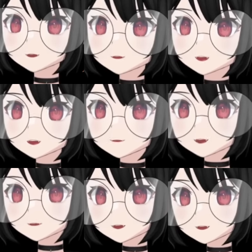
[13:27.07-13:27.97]
saying things
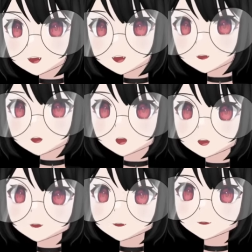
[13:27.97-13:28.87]
like, yeah, no wonder
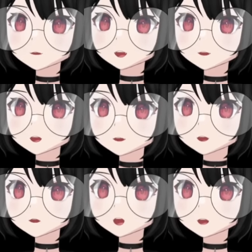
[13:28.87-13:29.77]
this is paywall. The
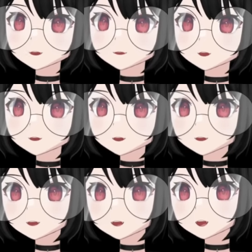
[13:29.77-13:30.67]
boys are really
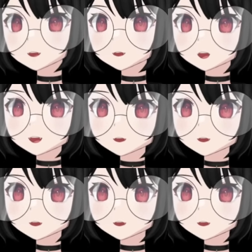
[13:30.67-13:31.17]
the way I'm